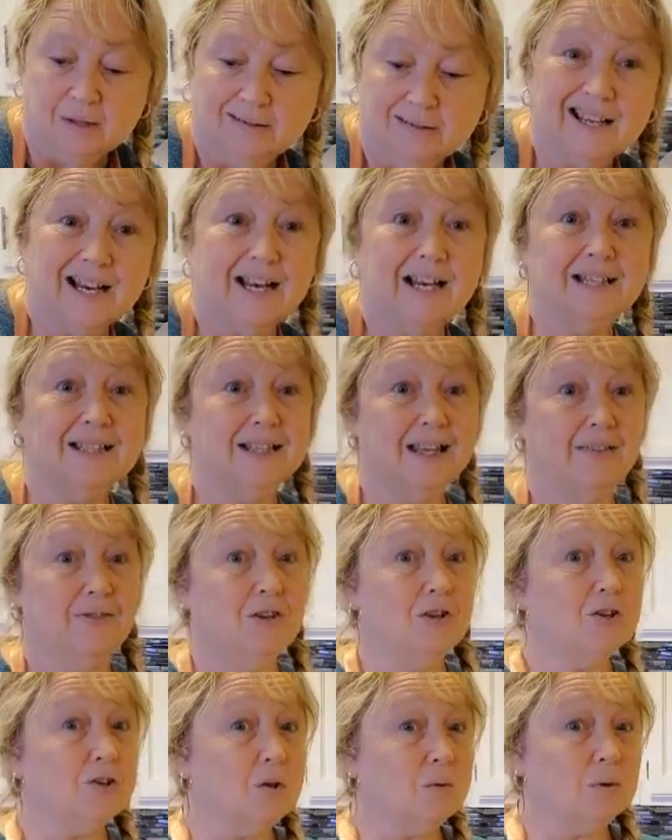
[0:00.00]
Like I
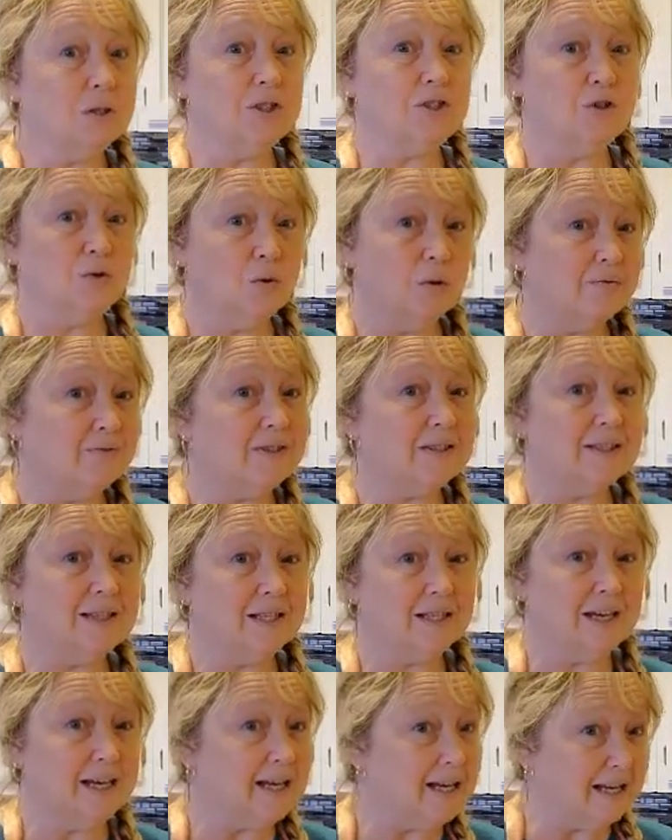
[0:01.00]
said, there's only 2 of us
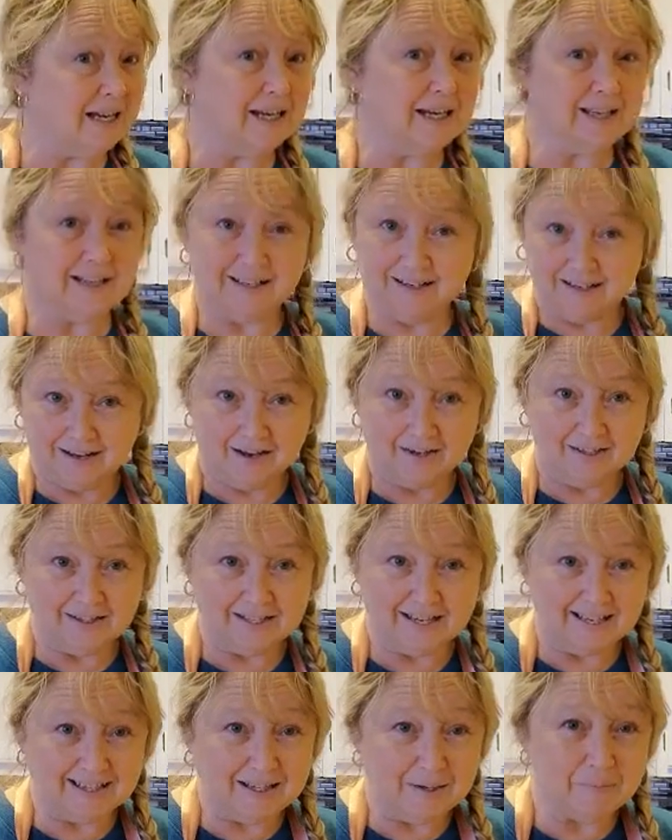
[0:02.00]
eating on
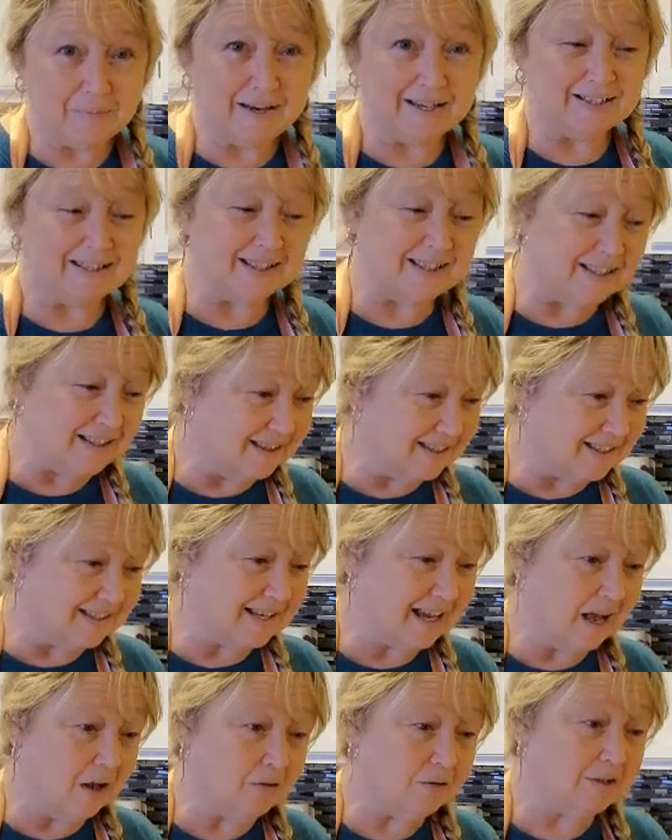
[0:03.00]
a daily basis in
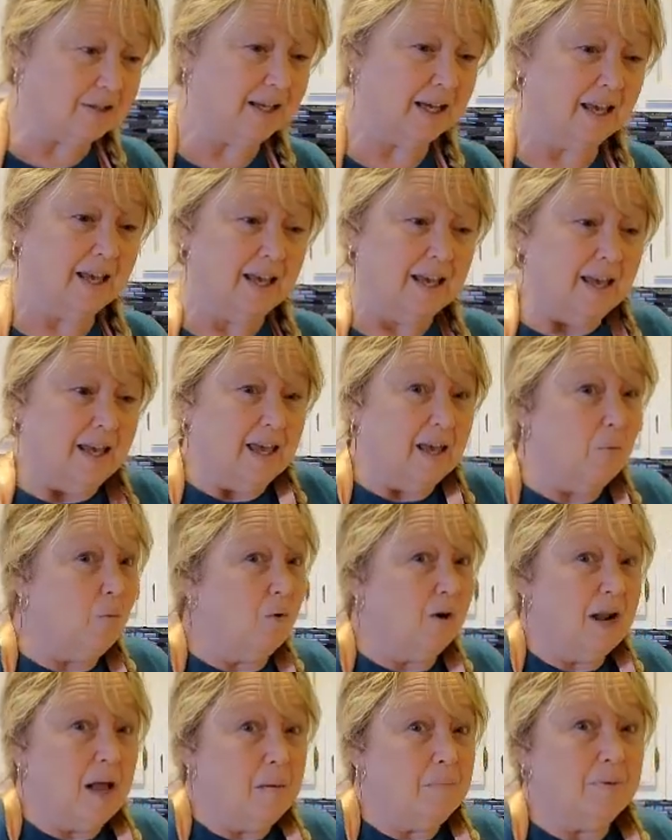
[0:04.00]
this house, and
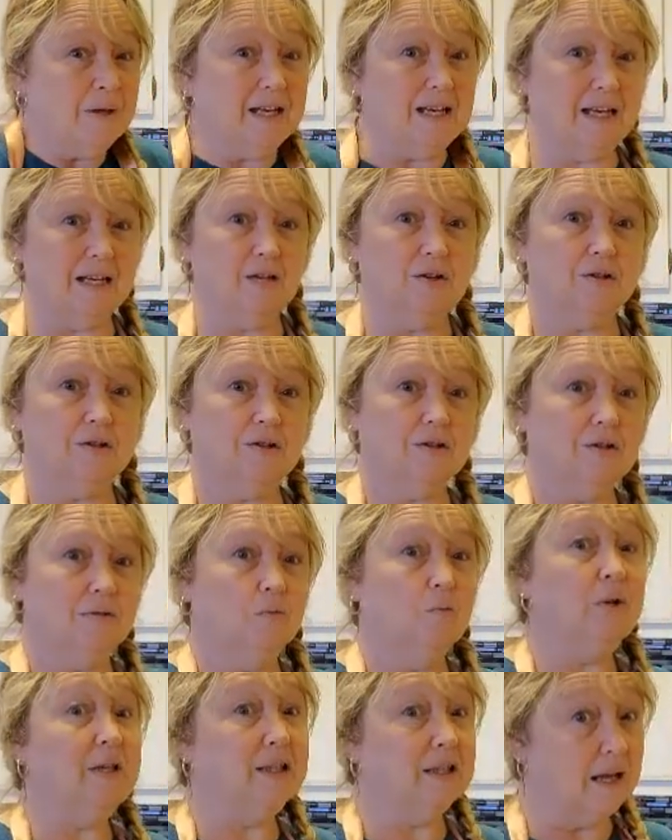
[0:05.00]
we're not big eaters.
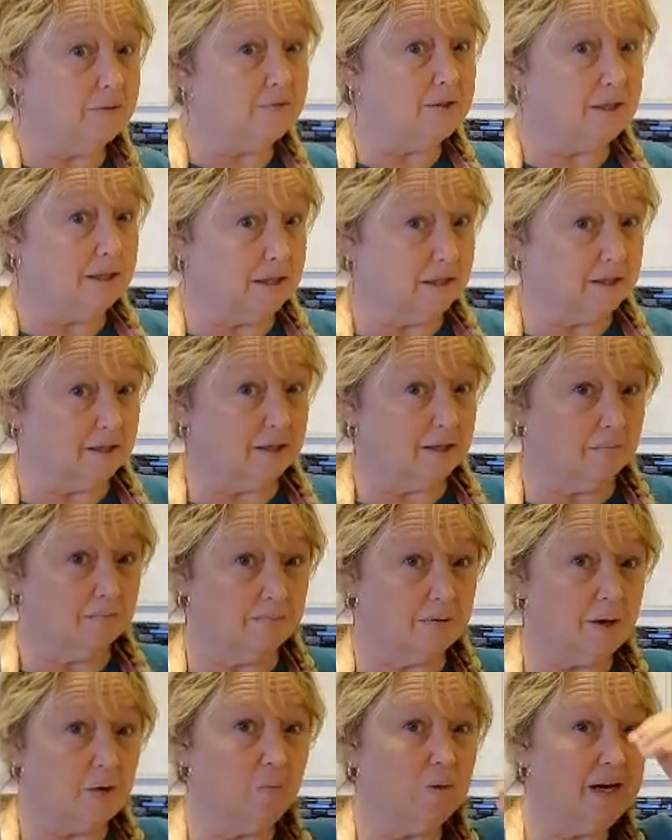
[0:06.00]
We love to eat,
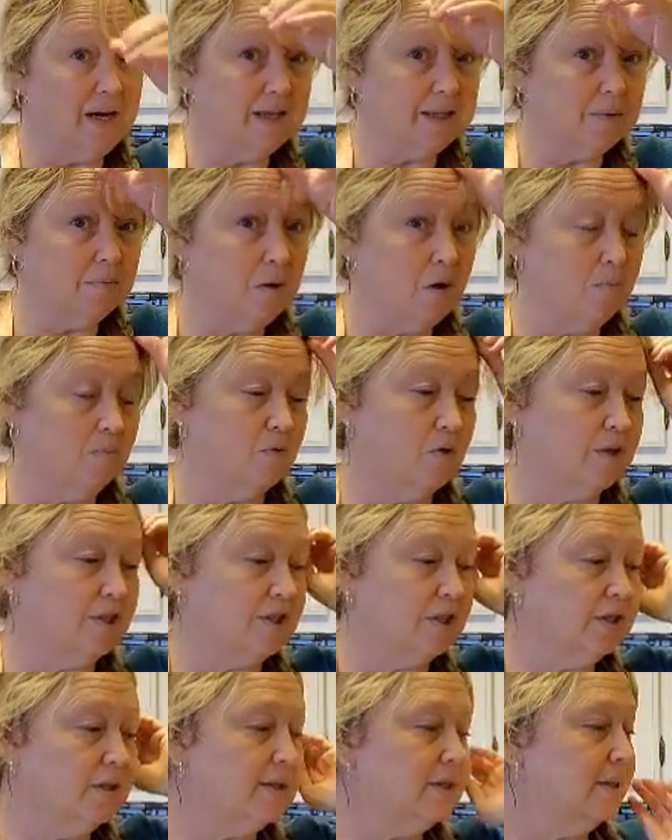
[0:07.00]
but we eat small
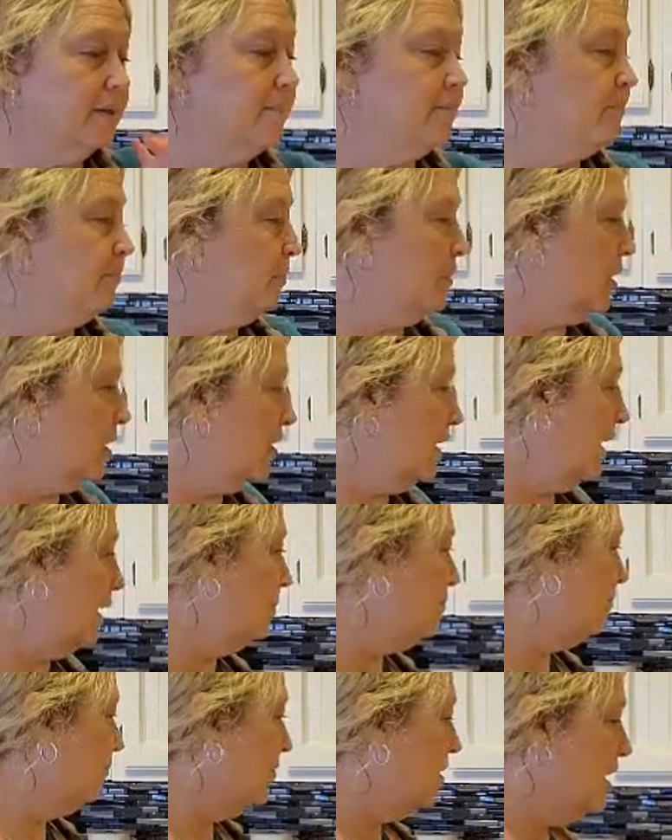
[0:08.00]
portions.
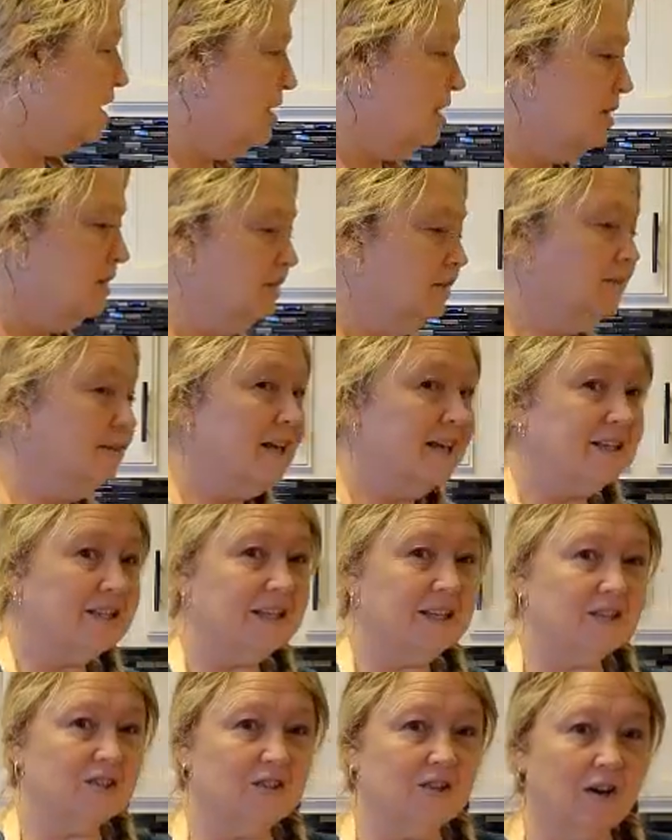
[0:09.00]
Okay,
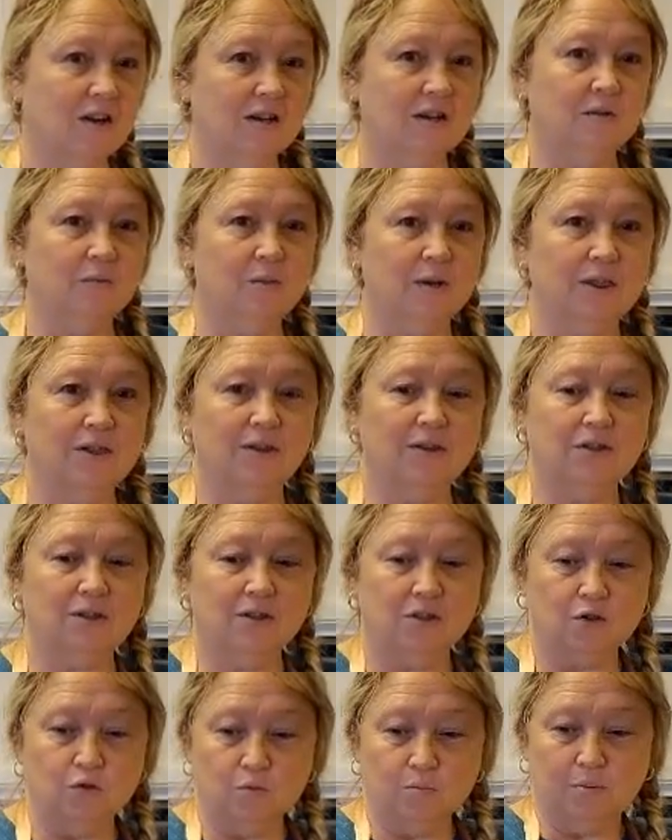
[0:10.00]
let's get started with the
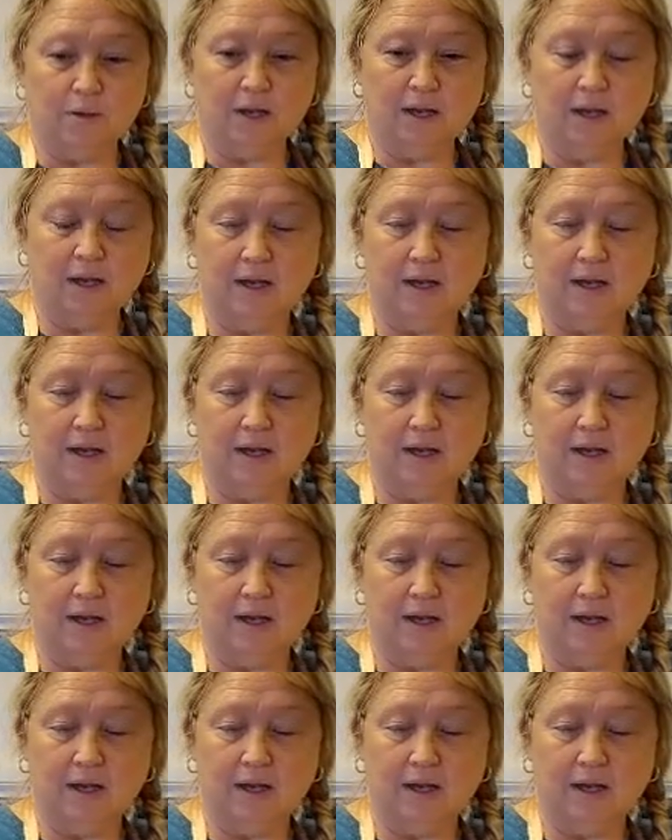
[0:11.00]
soup.